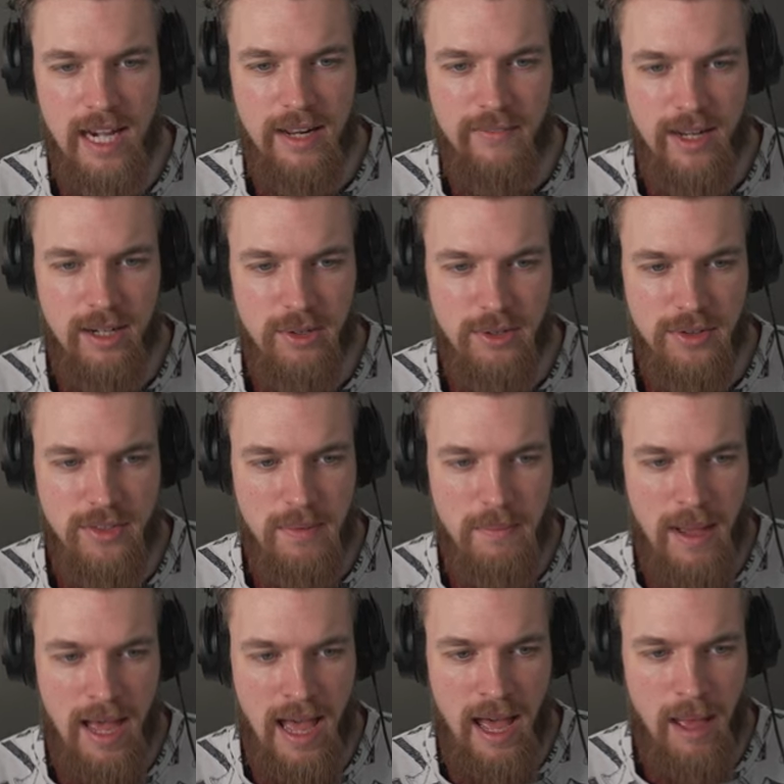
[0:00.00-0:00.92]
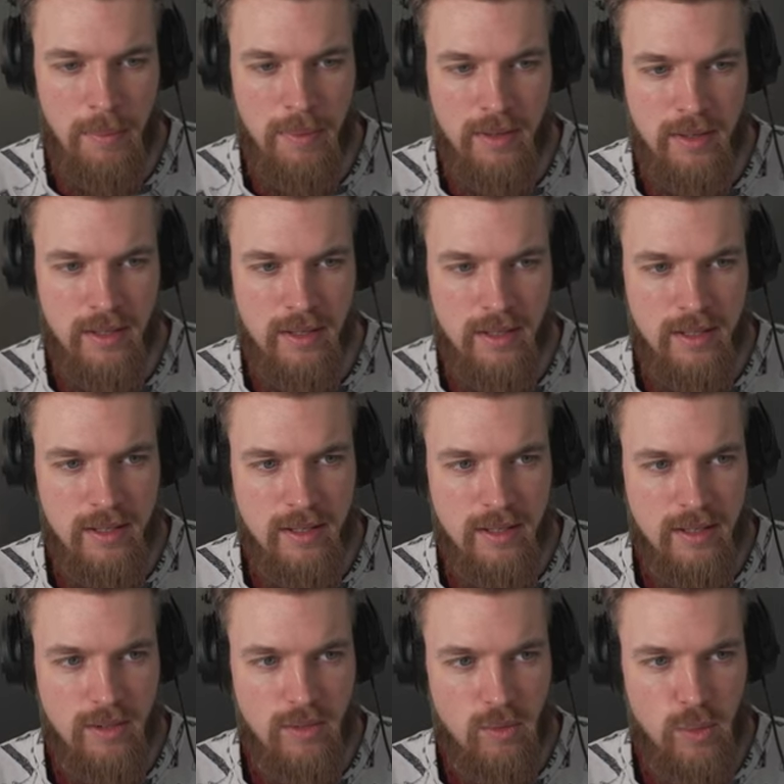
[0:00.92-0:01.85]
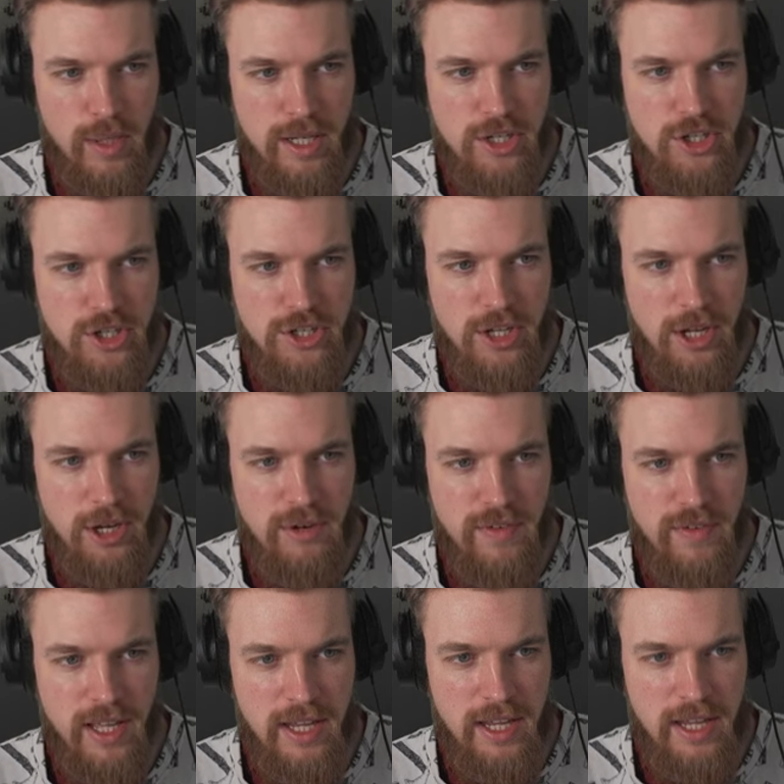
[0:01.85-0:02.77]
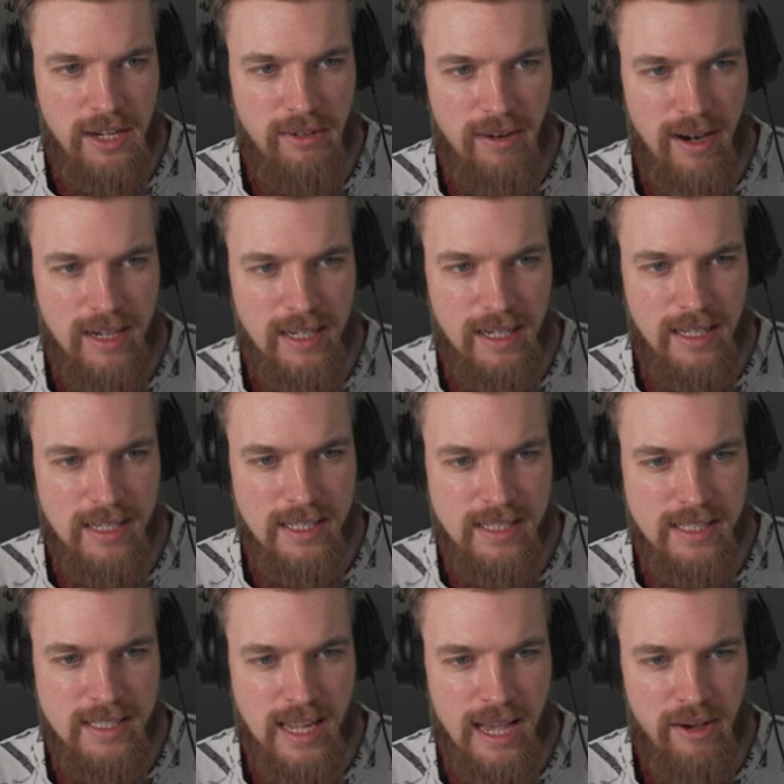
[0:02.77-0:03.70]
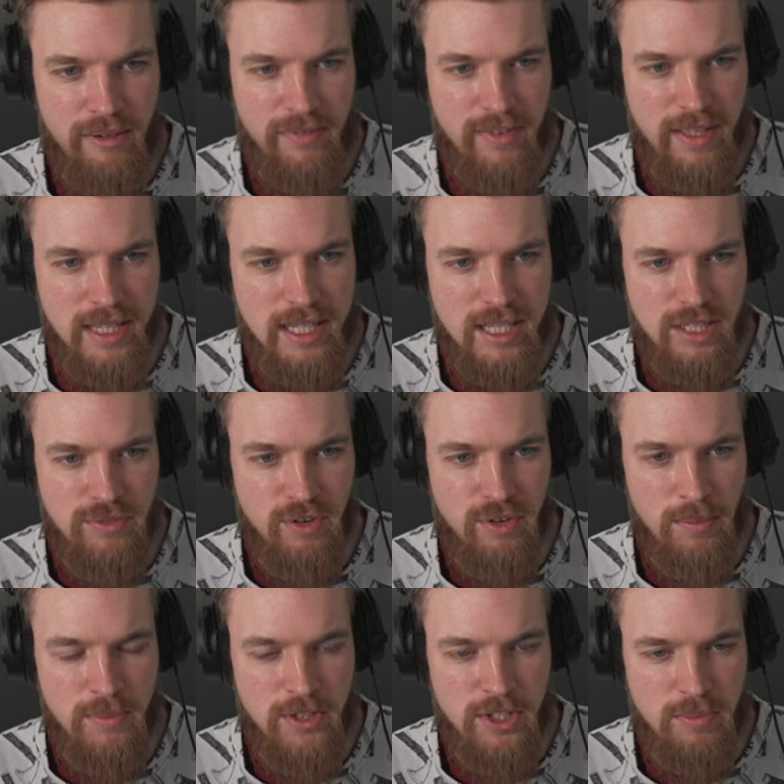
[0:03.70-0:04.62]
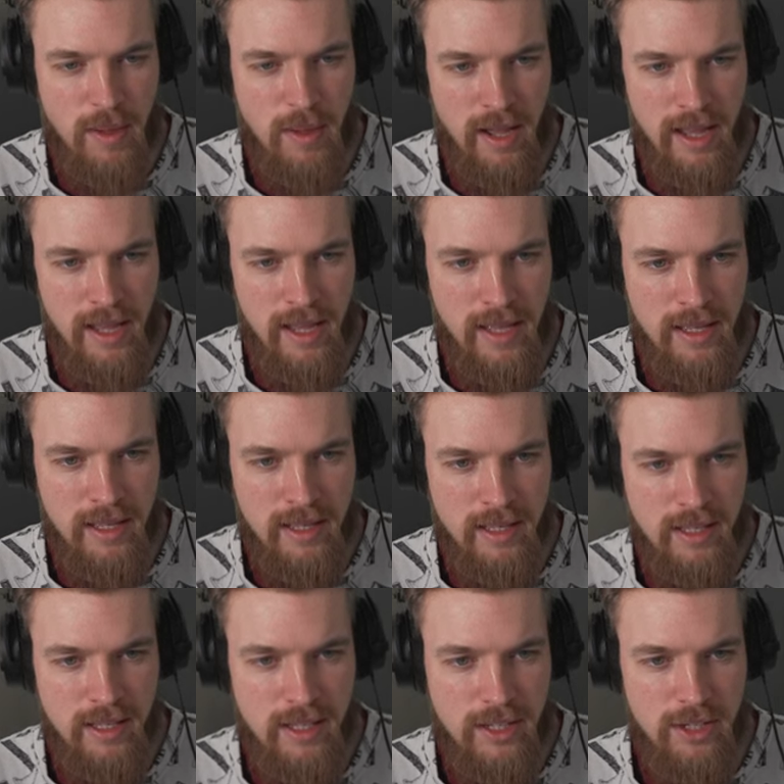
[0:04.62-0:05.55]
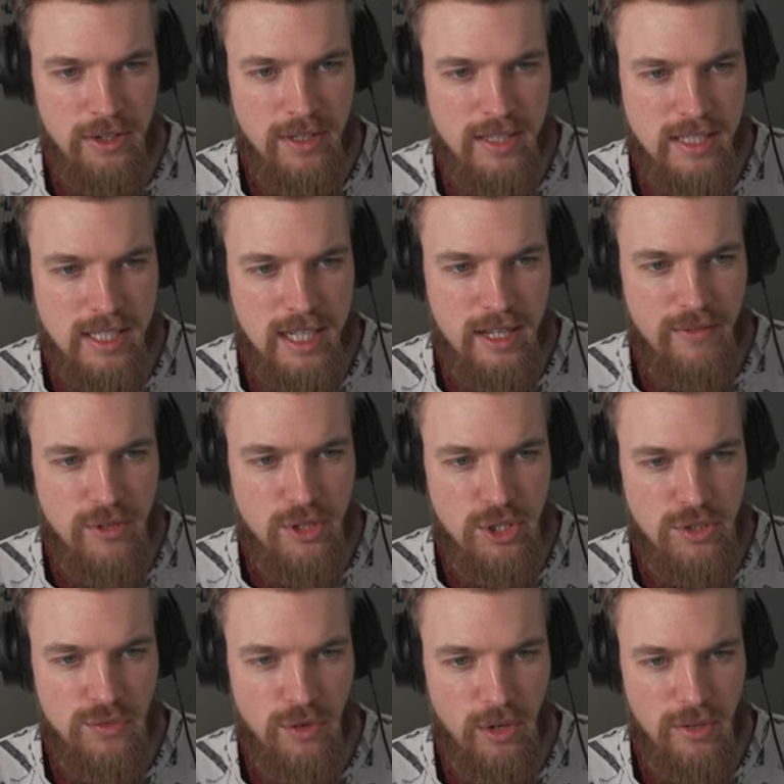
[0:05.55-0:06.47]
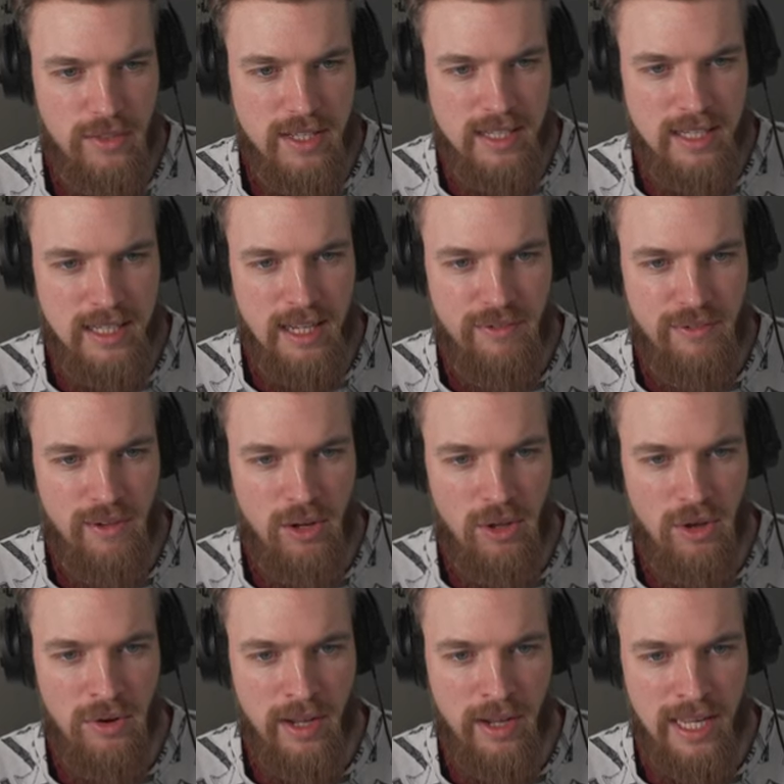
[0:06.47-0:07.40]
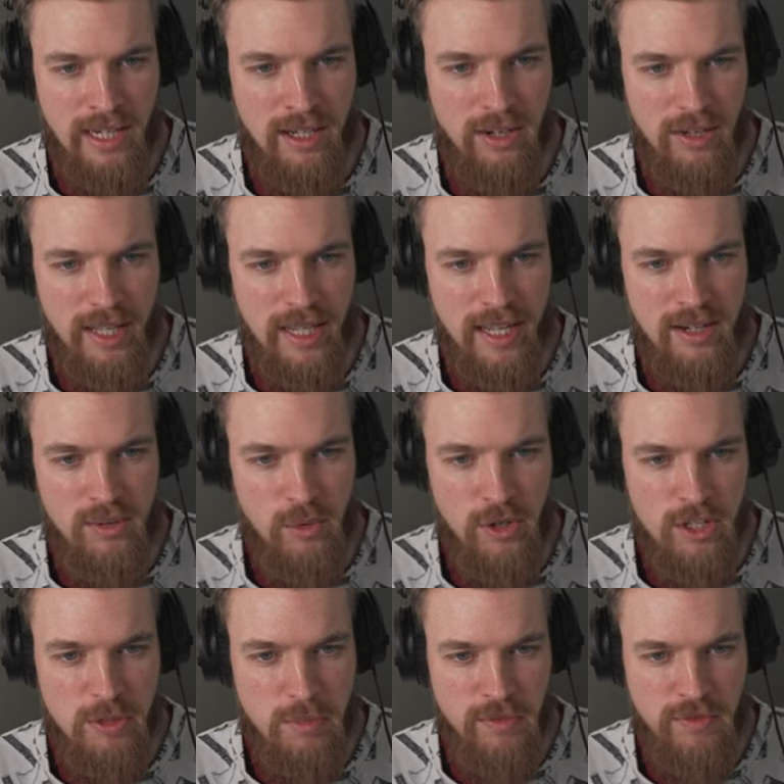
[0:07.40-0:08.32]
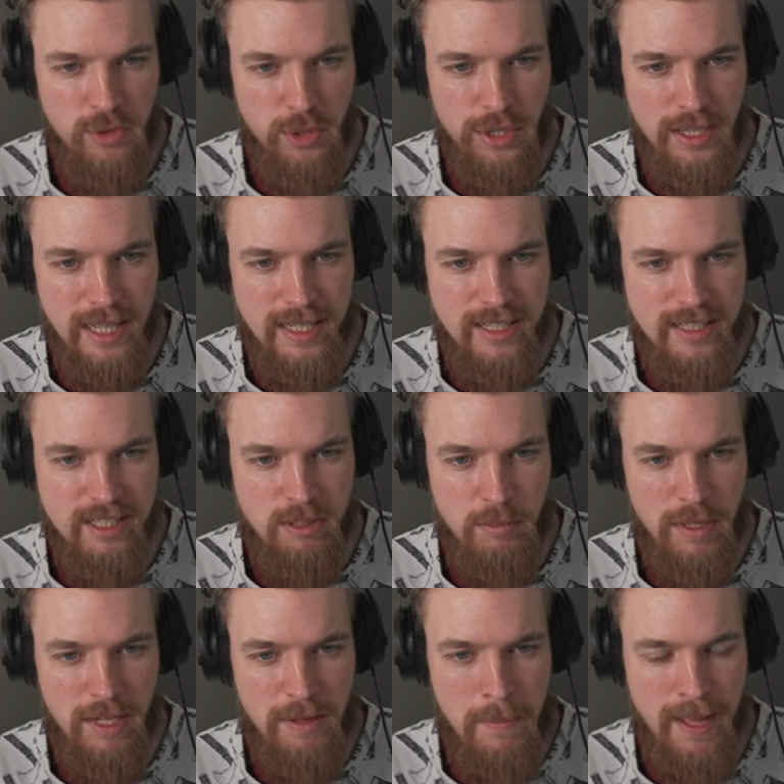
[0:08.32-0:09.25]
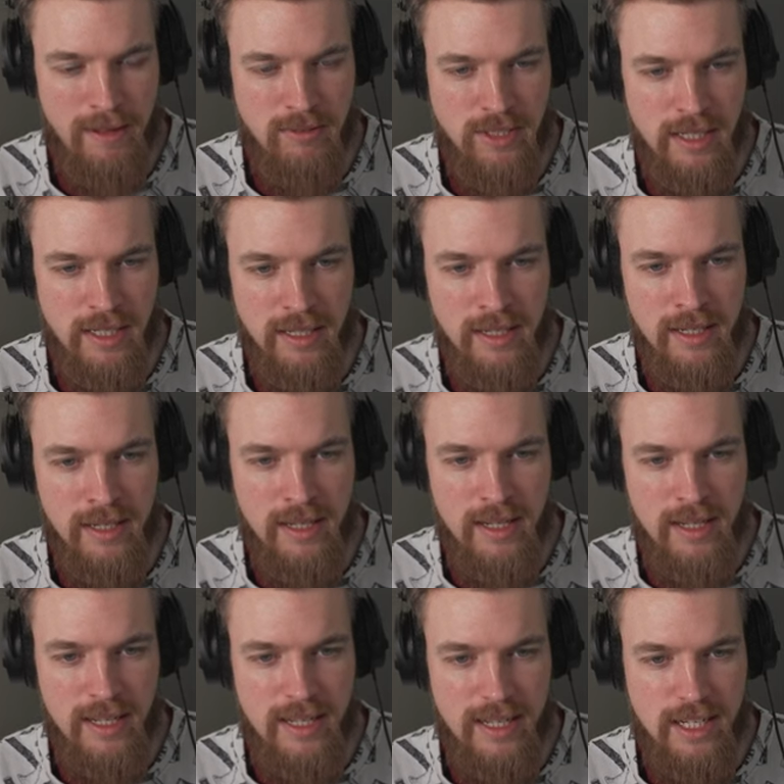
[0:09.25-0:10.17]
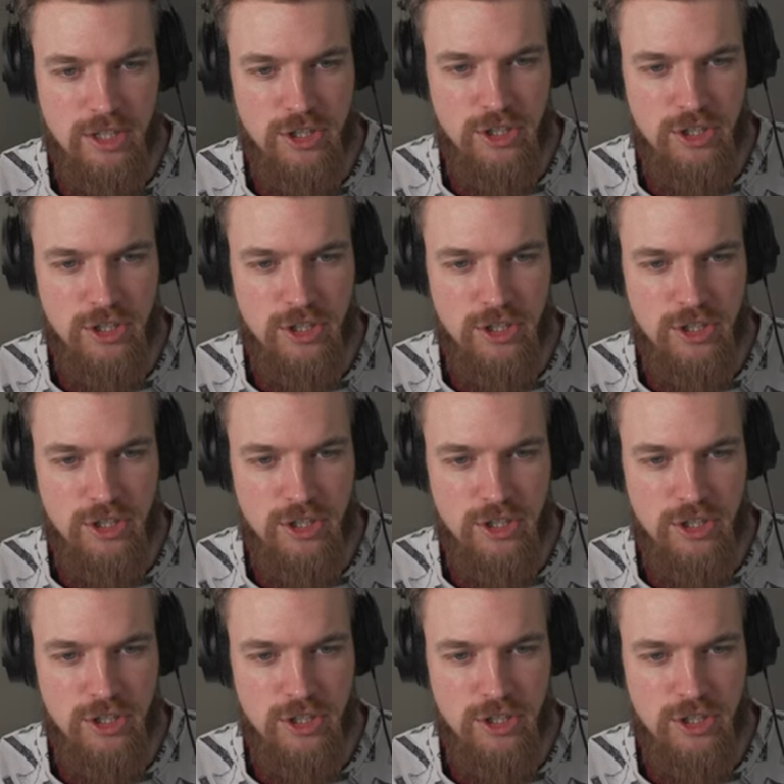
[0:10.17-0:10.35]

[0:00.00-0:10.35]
And if I look on the map, we're just over here, directly southeast from the spire. You can see if you just follow this cliff along and look inwards before you get to this big mountain, it's